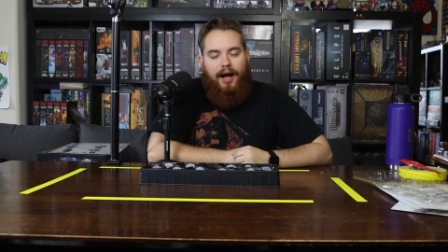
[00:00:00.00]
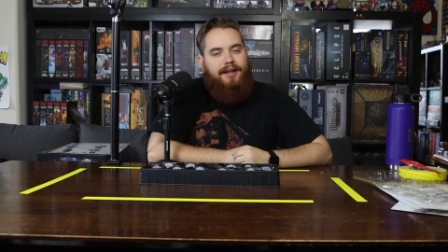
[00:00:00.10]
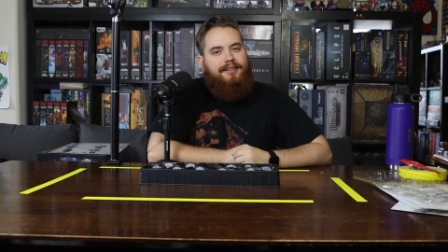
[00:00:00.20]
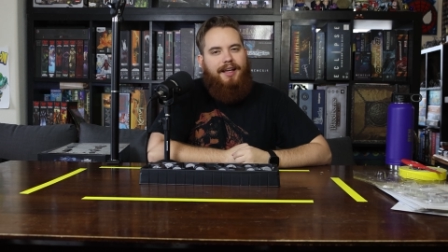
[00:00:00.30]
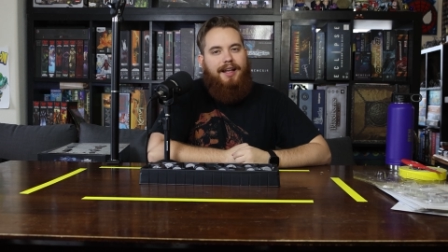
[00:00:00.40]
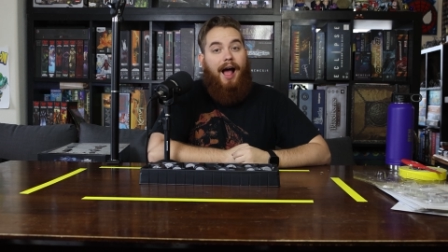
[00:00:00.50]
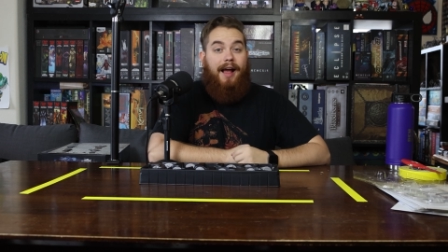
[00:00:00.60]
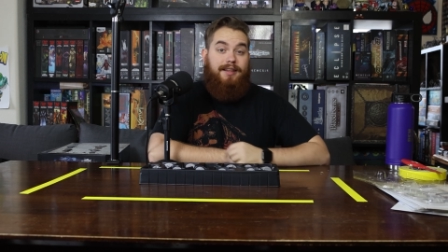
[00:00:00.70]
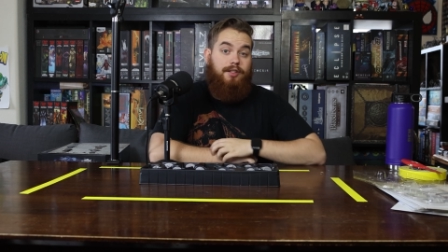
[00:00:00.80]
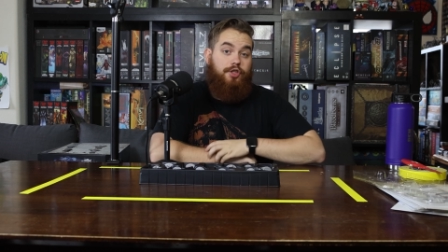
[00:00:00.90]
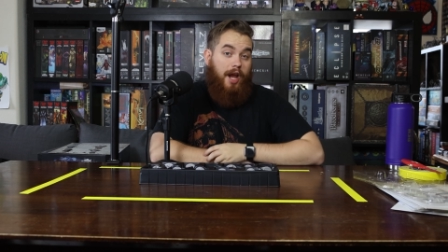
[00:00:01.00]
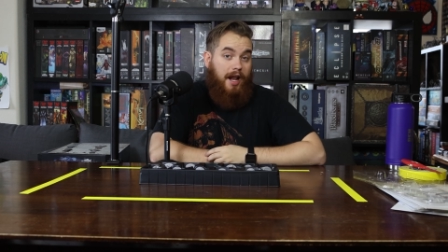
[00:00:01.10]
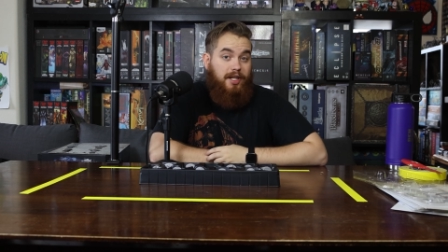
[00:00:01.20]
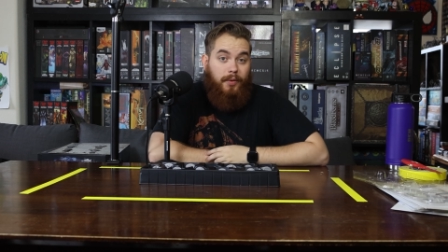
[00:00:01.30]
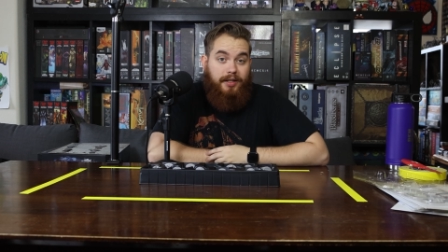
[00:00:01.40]
I did I did
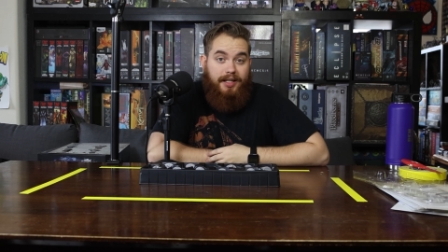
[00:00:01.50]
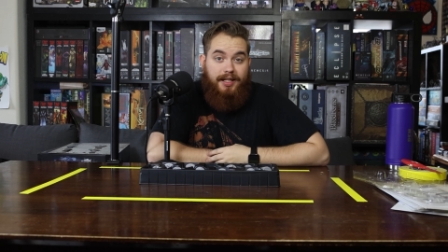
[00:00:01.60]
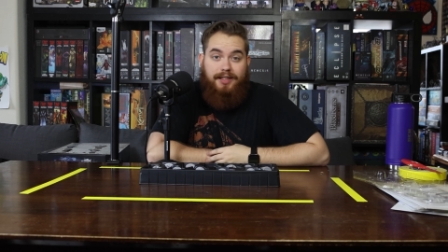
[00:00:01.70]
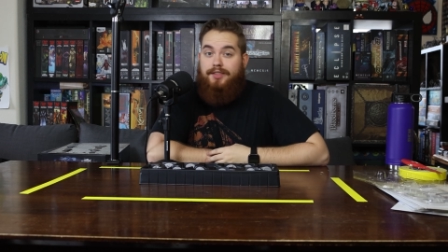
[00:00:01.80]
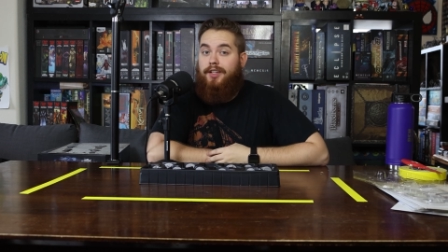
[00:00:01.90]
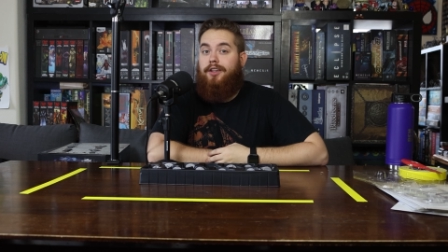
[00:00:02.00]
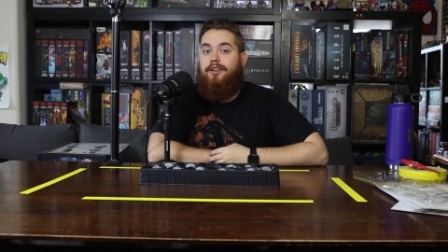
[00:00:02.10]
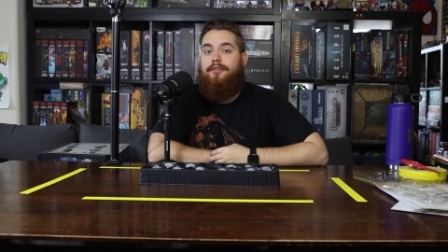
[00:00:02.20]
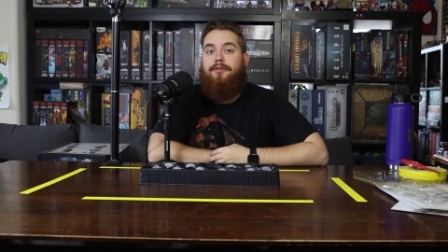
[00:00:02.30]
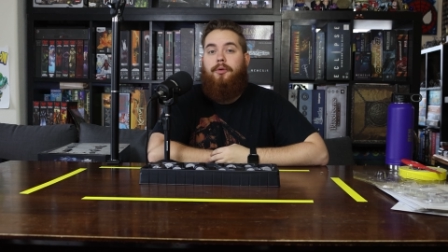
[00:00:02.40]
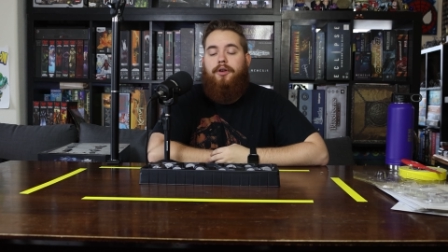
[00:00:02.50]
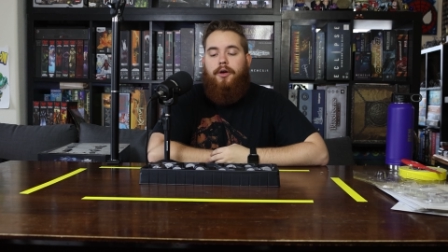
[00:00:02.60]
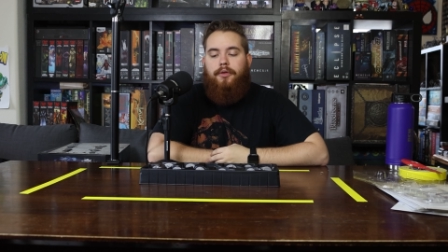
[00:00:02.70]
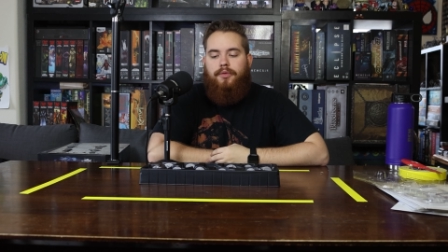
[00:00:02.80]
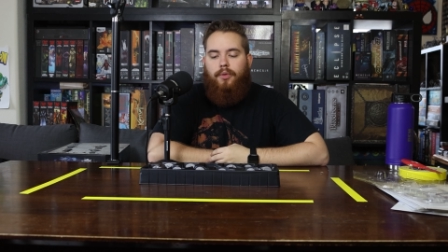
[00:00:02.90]
genuinely consider for
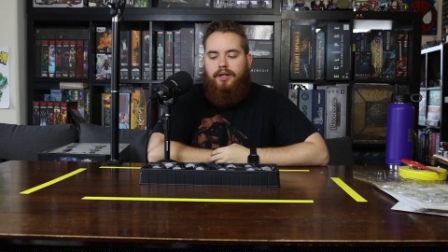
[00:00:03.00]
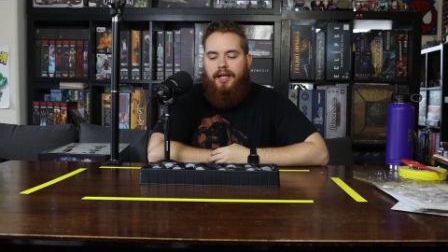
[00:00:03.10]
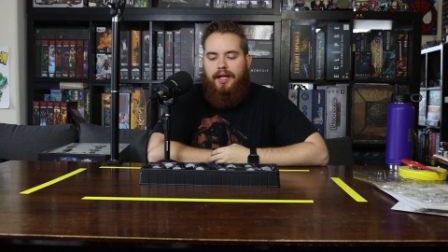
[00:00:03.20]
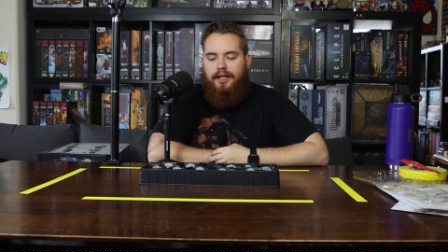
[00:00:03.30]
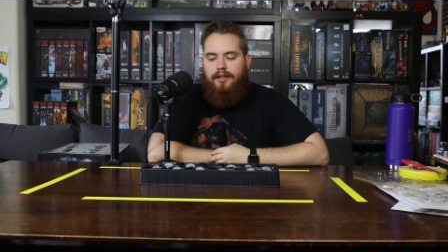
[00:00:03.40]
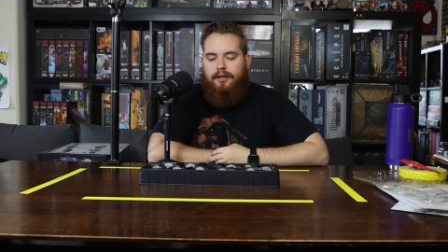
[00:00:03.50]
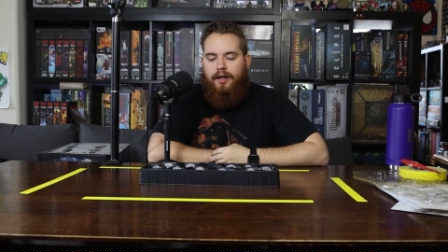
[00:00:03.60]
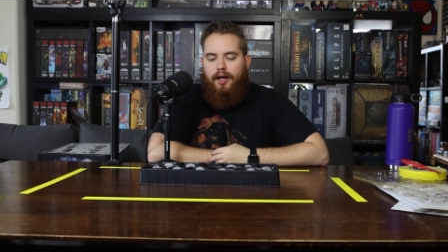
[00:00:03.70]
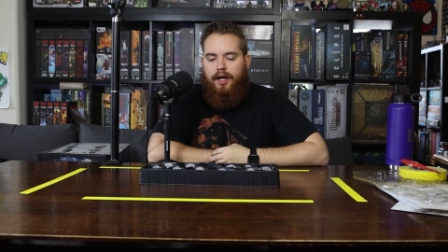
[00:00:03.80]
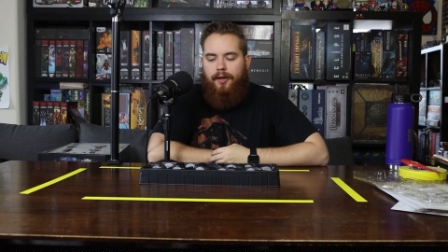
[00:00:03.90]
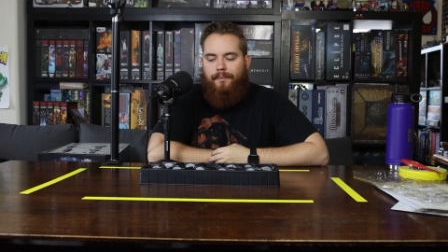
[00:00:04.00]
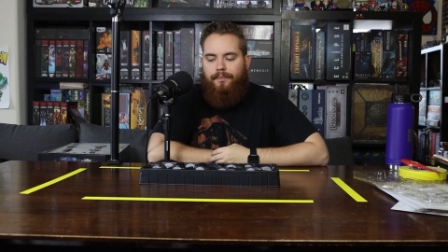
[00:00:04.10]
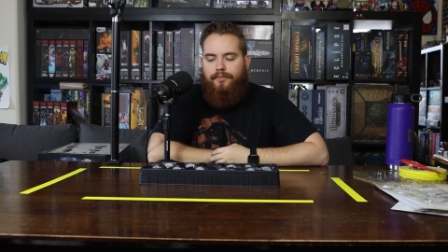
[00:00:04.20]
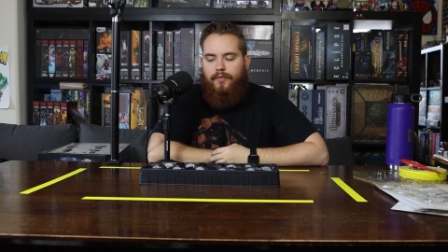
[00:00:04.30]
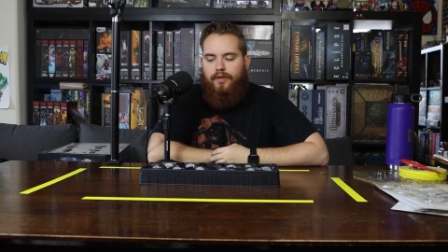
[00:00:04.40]
Oathsworn getting
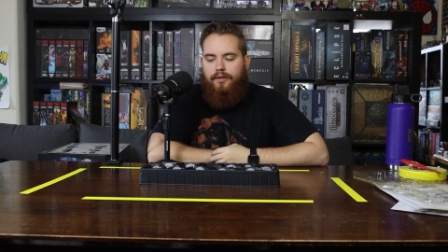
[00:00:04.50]
um,